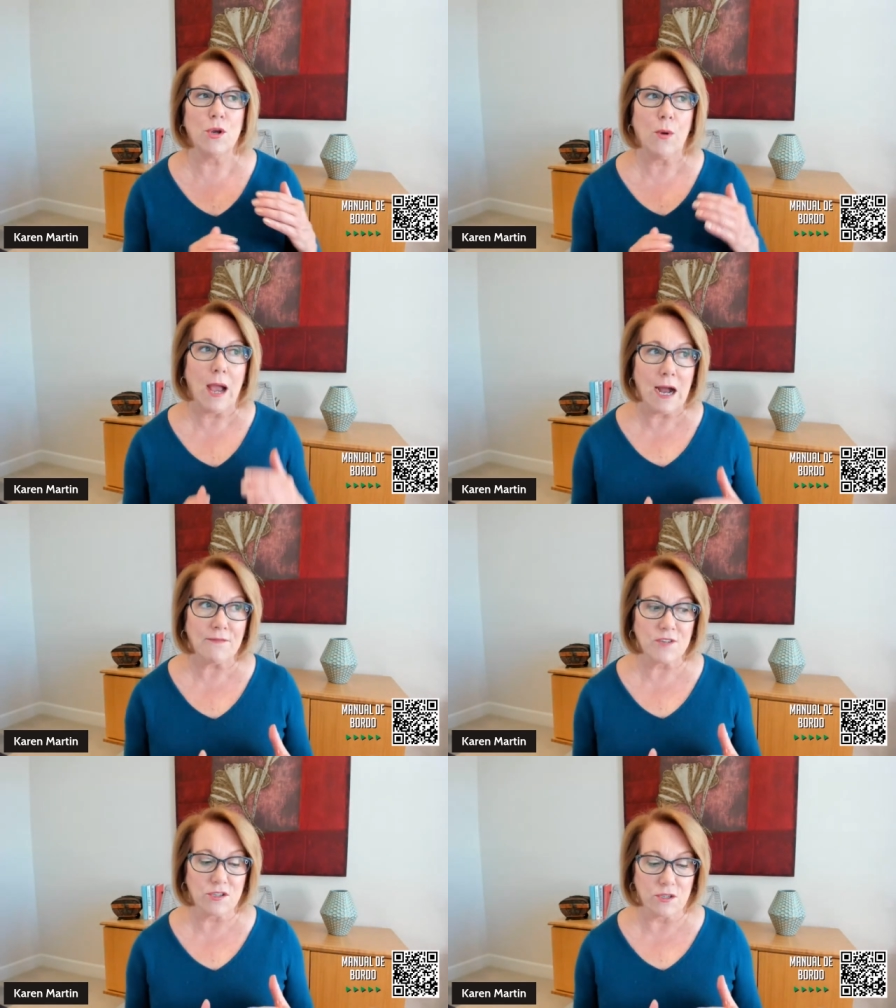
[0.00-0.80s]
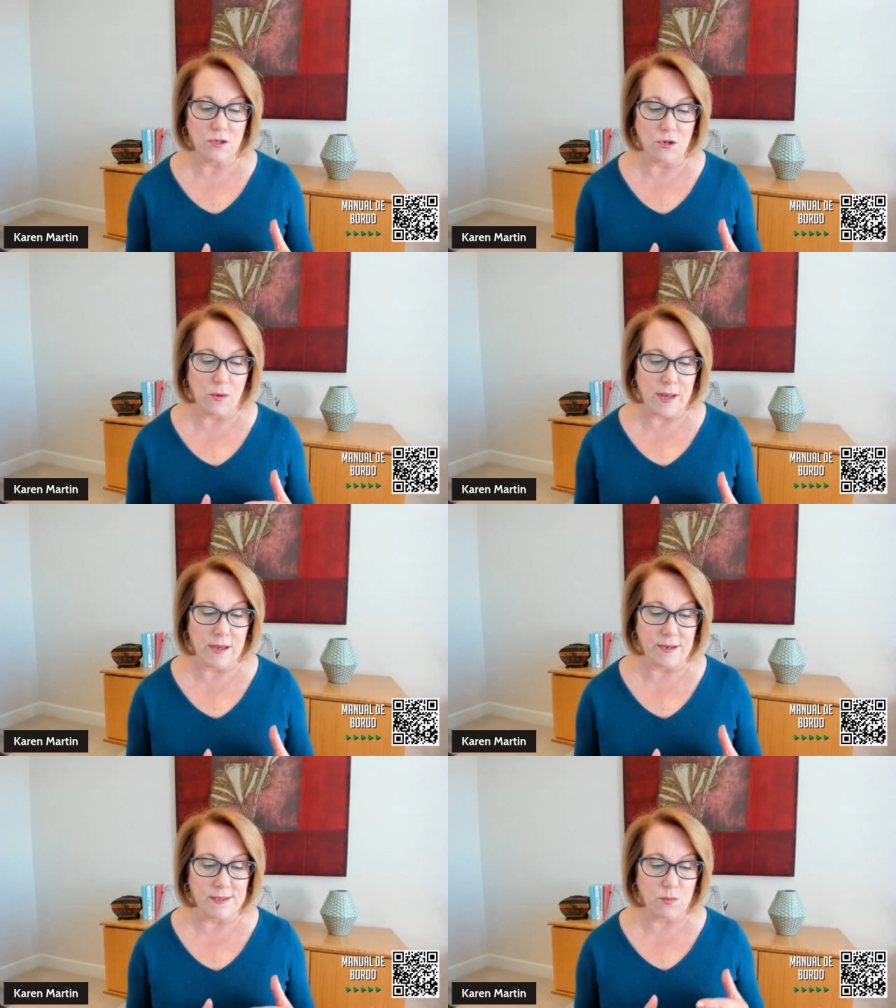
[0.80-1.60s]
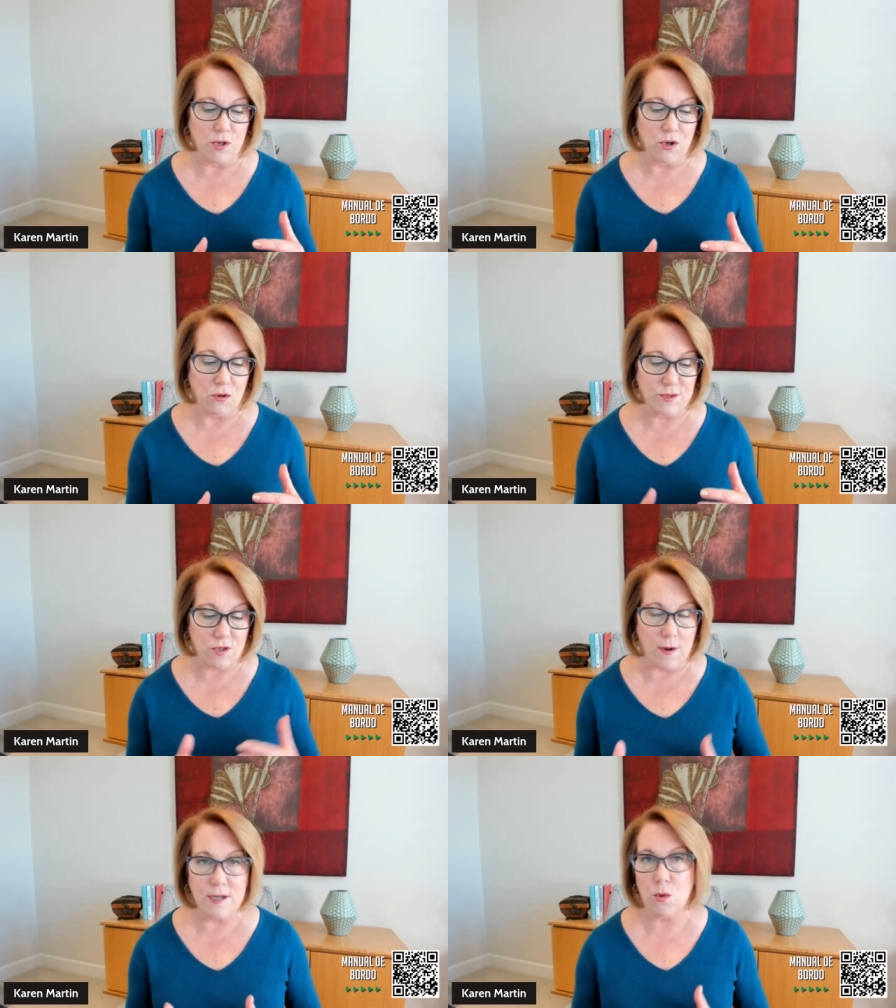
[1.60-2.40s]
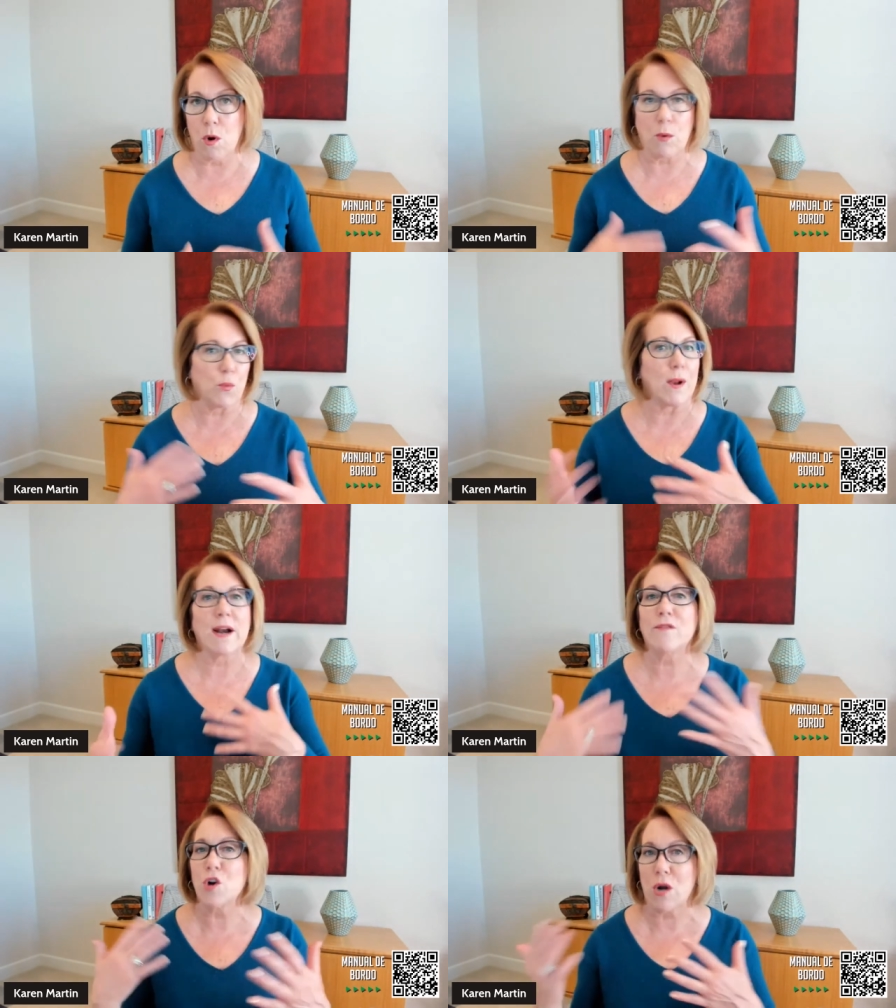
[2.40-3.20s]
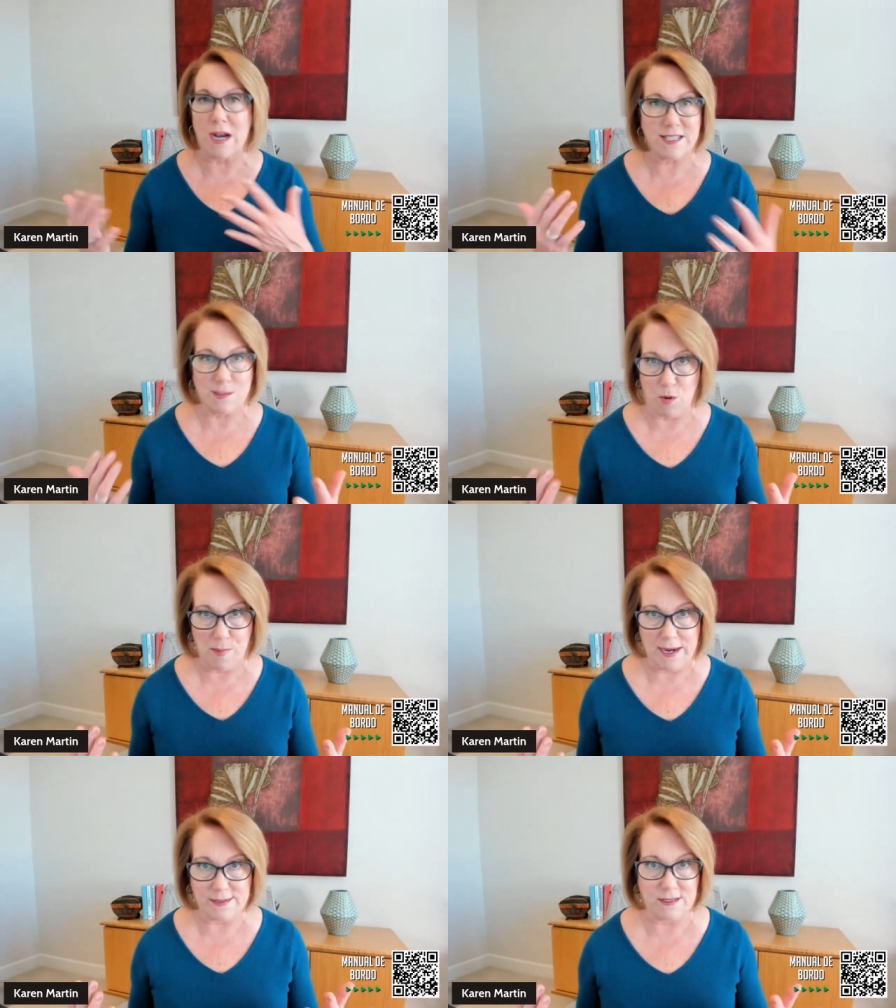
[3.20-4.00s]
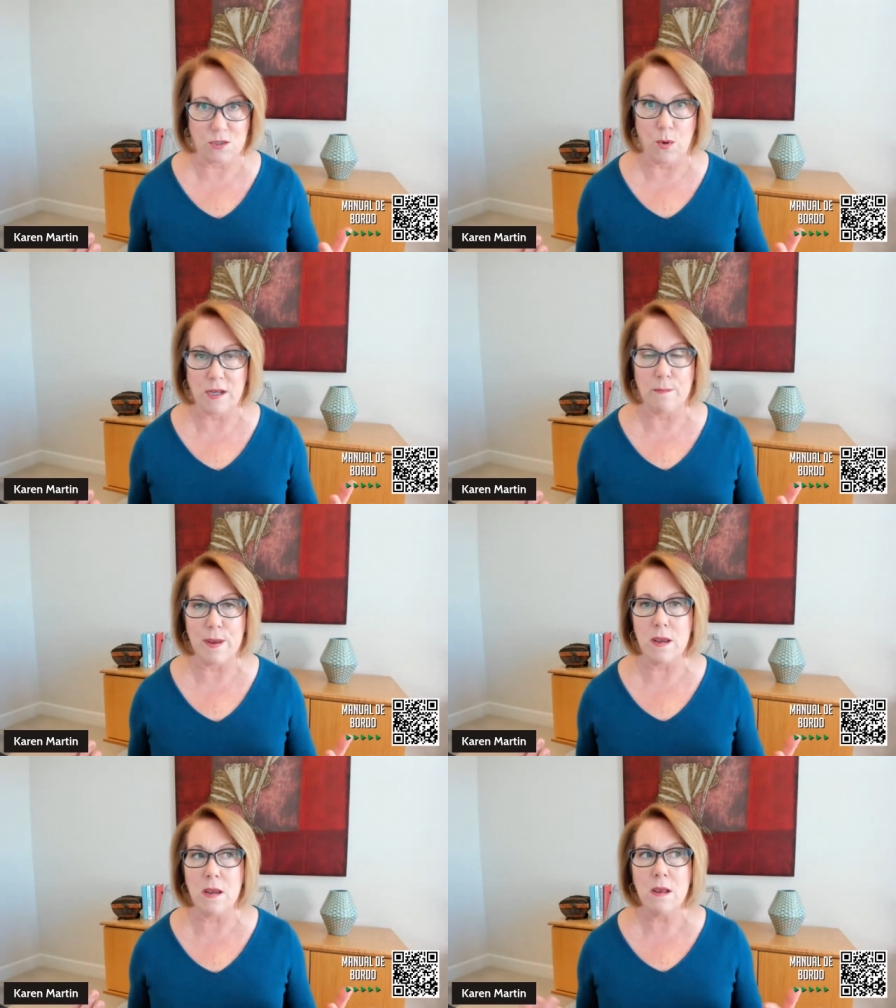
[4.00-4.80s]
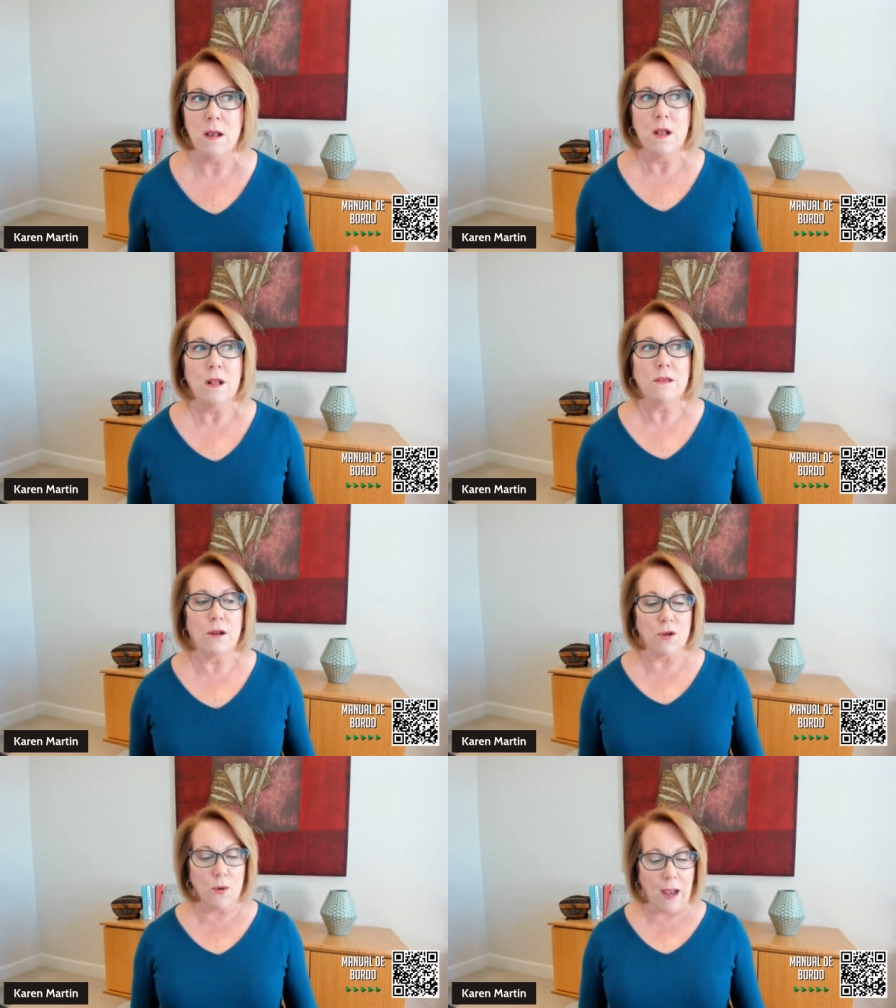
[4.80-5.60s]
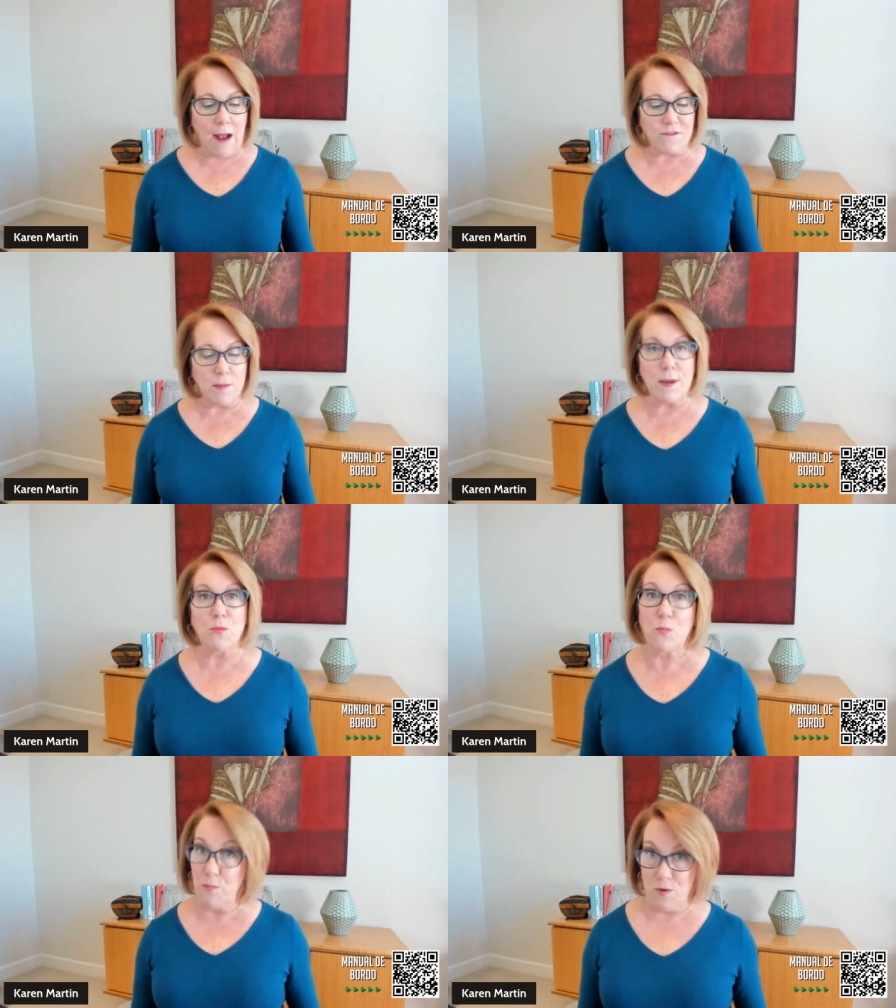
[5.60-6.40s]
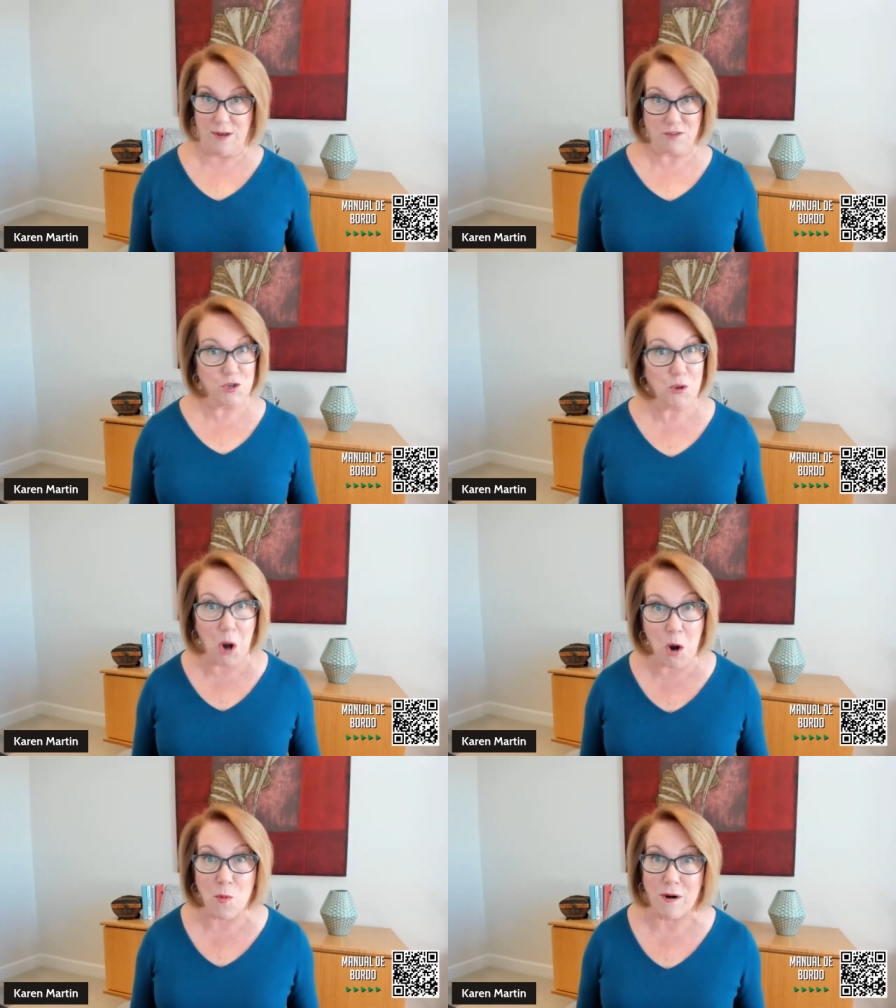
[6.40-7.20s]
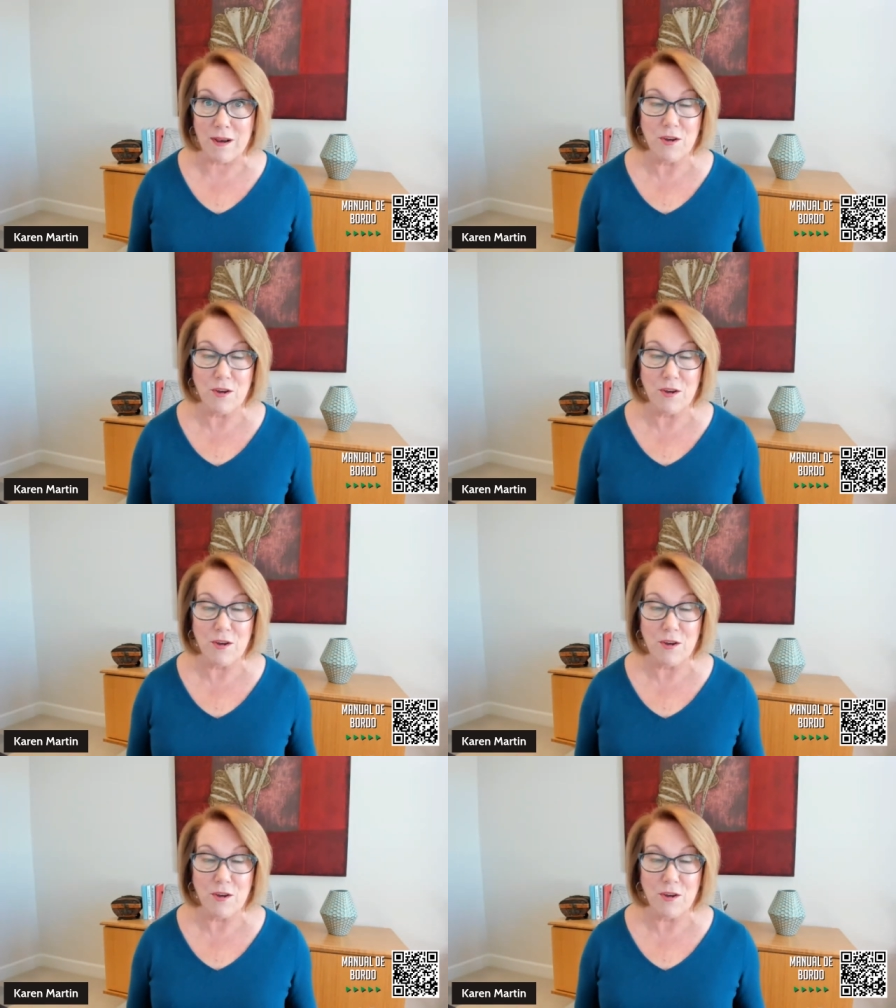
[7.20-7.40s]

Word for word: what you have to do is, when you're starting to work with whatever your customer base is going to be, you know, you have to do your homework.